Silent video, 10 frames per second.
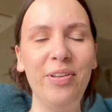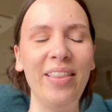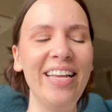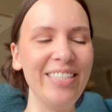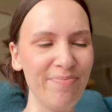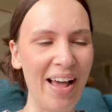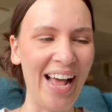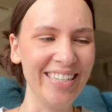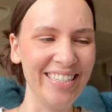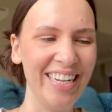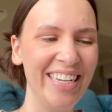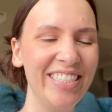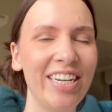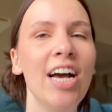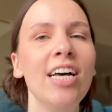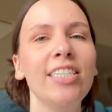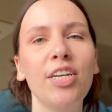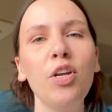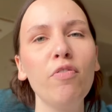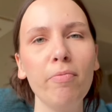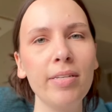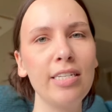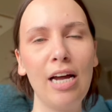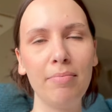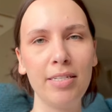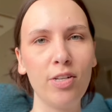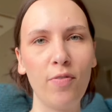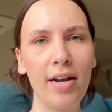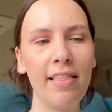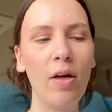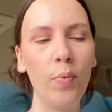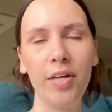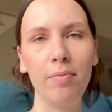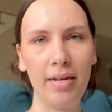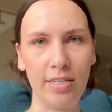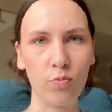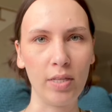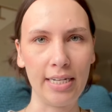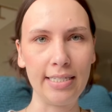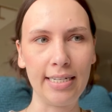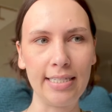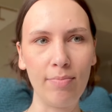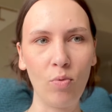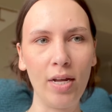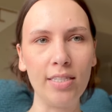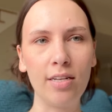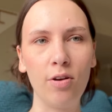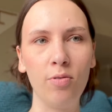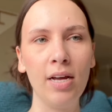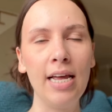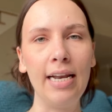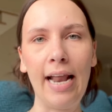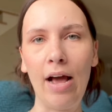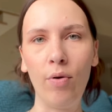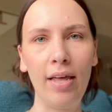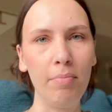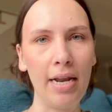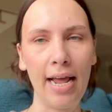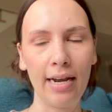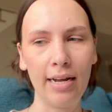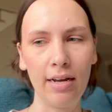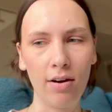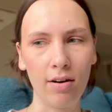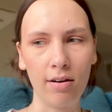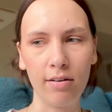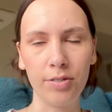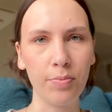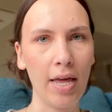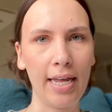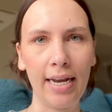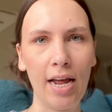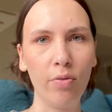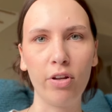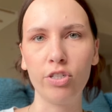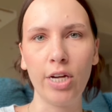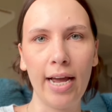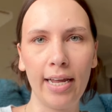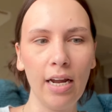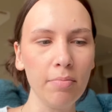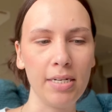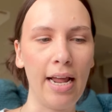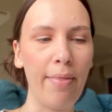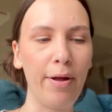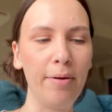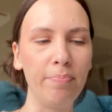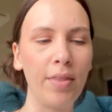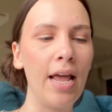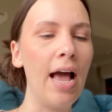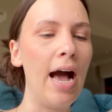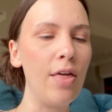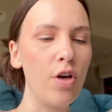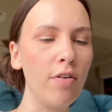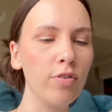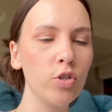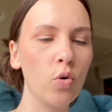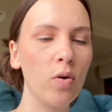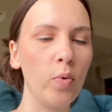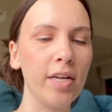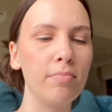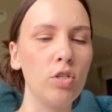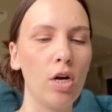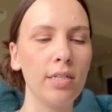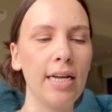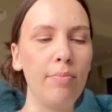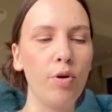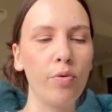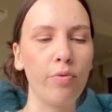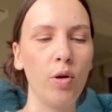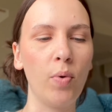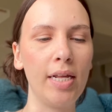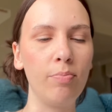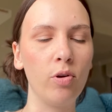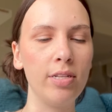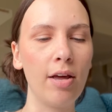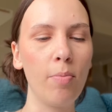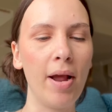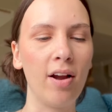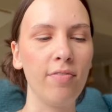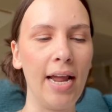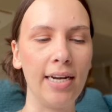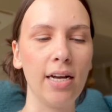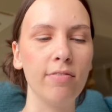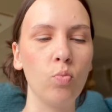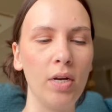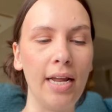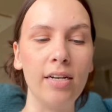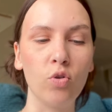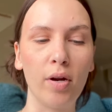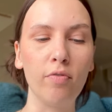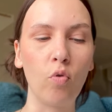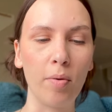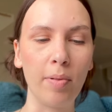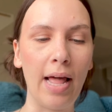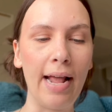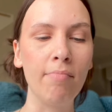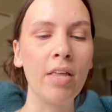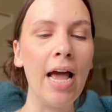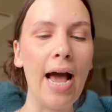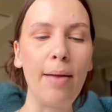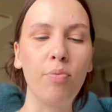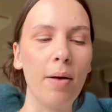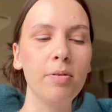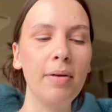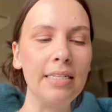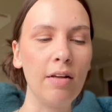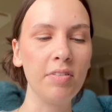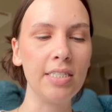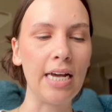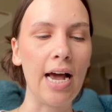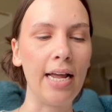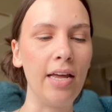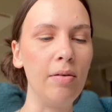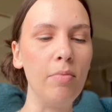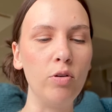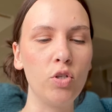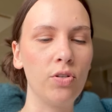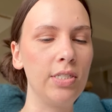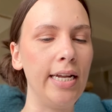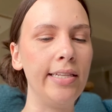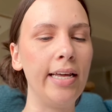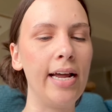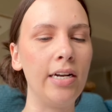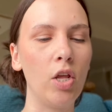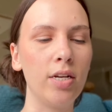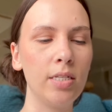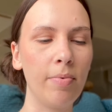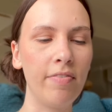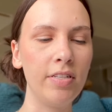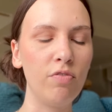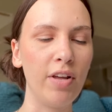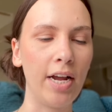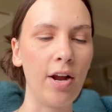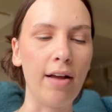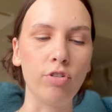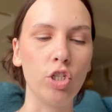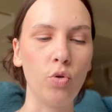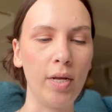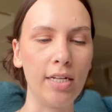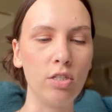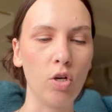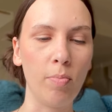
you this passage. So you know from the synopsis already that William is released at some point. So now him and Hannah are hanging out. They're shacking up together. I thought for sure William's dark side broke through when he pulled out a pair of handcuffs one night during foreplay. I prepped myself to die, an emotional state that had lost some of its vigor after doing it so